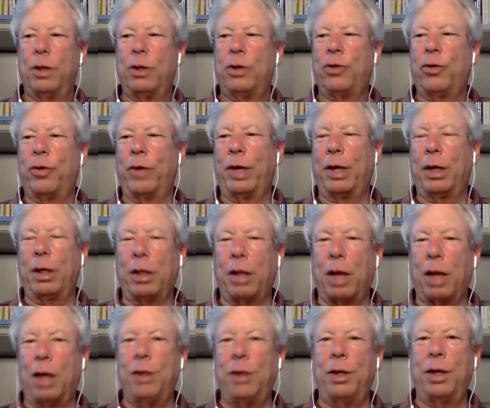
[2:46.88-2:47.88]
during
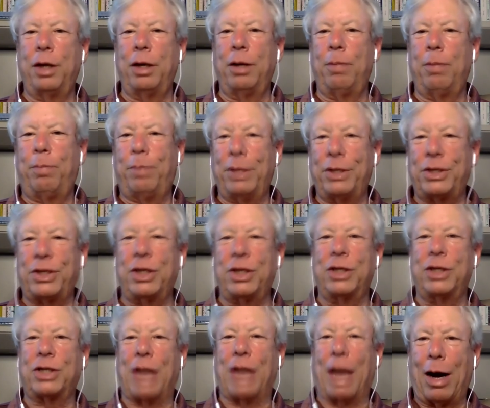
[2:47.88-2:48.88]
London
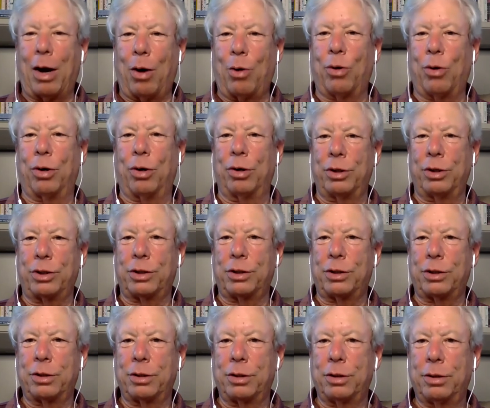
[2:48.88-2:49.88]
business
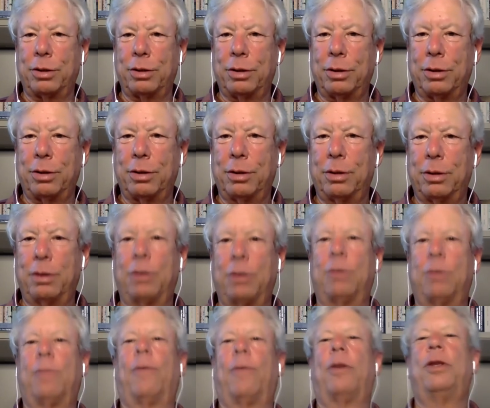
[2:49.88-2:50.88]
hours,
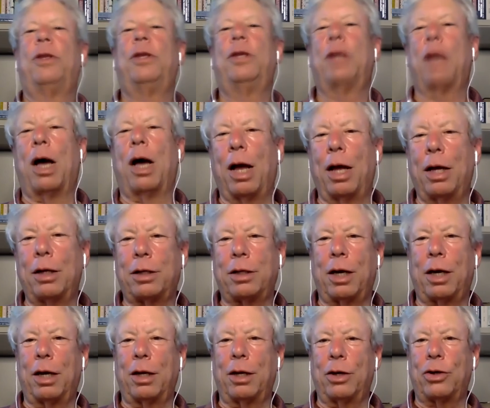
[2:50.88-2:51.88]
not
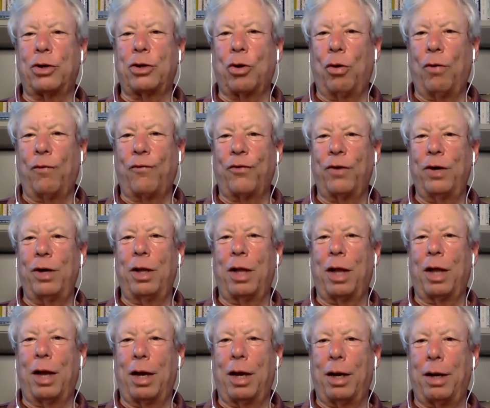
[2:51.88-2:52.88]
on a toll-free
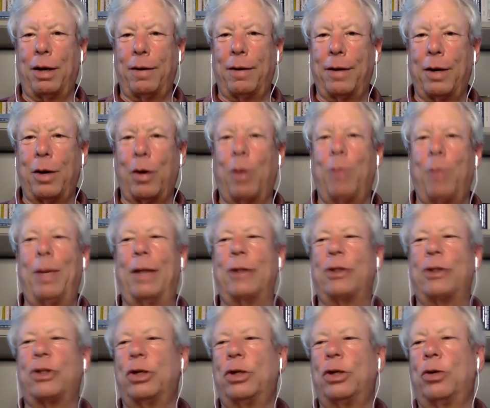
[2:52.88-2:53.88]
line. Now
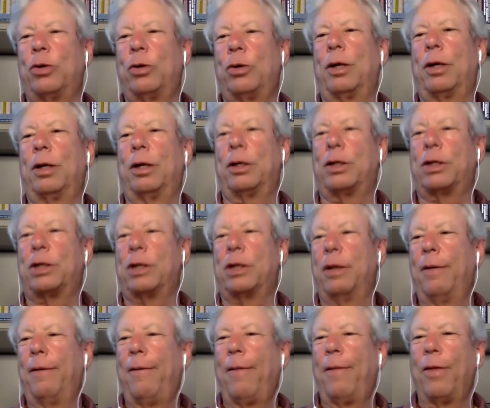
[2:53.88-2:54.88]
imagine doing this
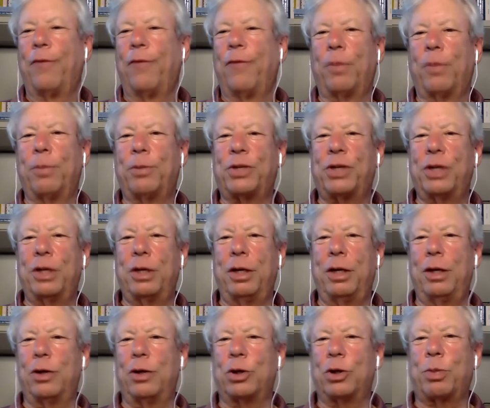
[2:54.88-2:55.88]
from
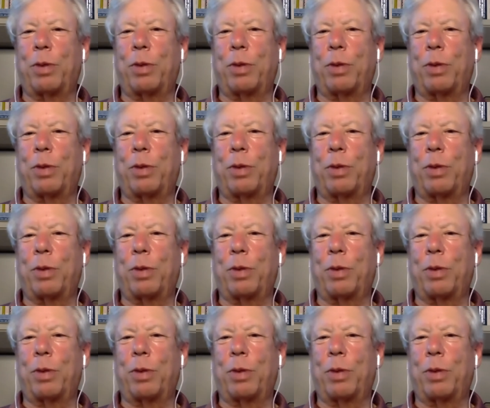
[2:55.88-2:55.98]
Sydney. We